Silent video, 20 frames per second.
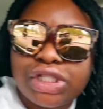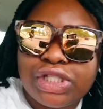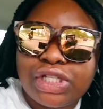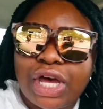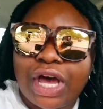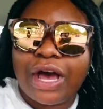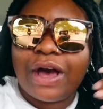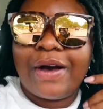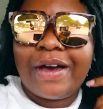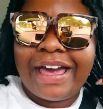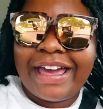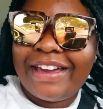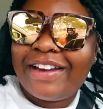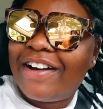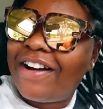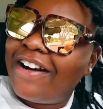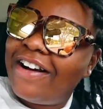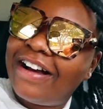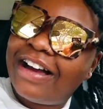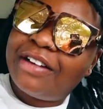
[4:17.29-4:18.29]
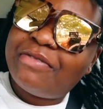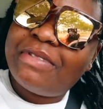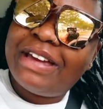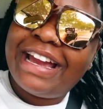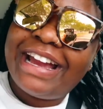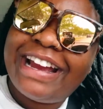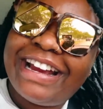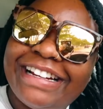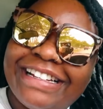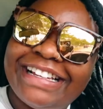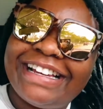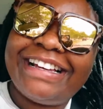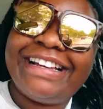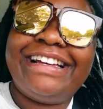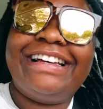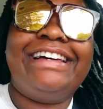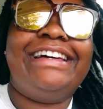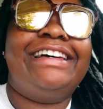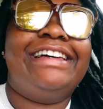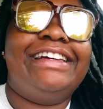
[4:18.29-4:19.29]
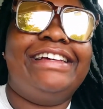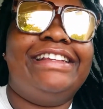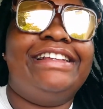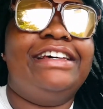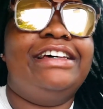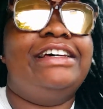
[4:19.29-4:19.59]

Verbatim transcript: So, hey y'all, got my hair done.